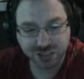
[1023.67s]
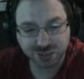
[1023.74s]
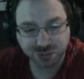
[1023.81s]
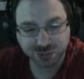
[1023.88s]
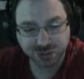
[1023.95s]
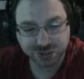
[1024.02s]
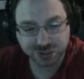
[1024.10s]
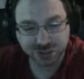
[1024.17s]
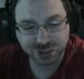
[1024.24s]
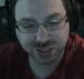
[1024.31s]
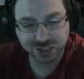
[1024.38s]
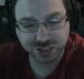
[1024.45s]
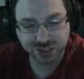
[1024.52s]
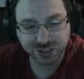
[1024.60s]
points, so
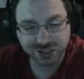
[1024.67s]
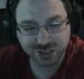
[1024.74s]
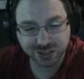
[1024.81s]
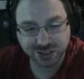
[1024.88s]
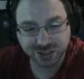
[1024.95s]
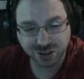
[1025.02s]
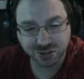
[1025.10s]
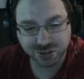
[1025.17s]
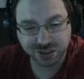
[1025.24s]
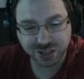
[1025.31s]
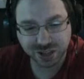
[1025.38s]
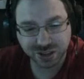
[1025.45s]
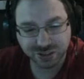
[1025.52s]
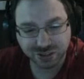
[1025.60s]
he goes
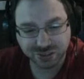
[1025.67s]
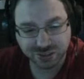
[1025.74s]
down.